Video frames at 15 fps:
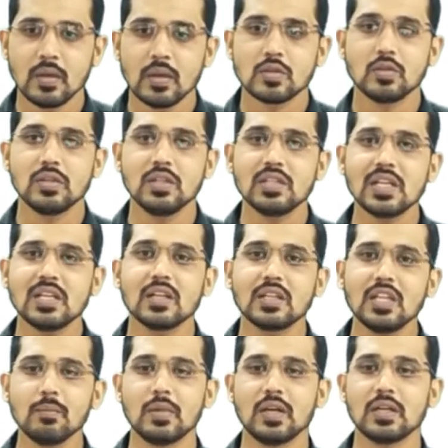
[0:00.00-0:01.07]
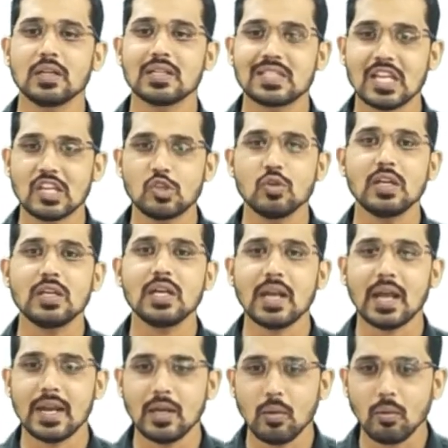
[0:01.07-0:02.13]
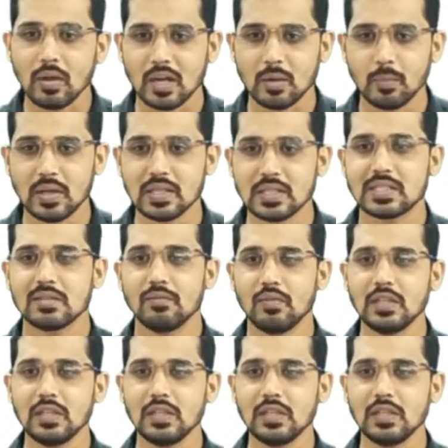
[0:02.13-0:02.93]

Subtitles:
So these are nothing but saturated hydrocarbons